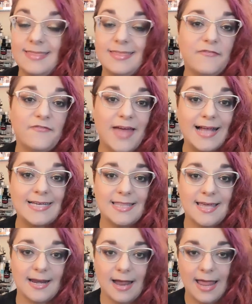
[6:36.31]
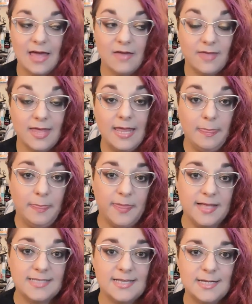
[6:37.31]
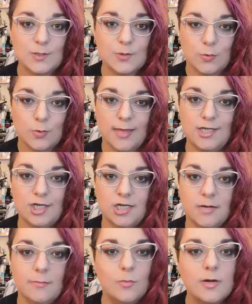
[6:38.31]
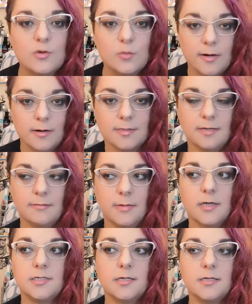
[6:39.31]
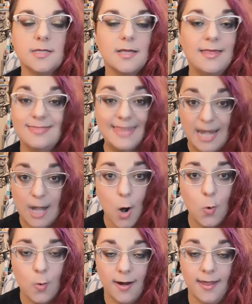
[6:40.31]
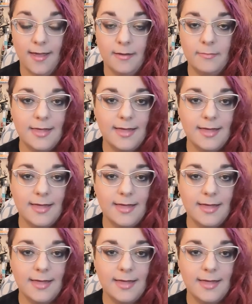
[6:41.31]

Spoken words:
The fact that I have a business relationship with Winners and Marshalls, they know who I am.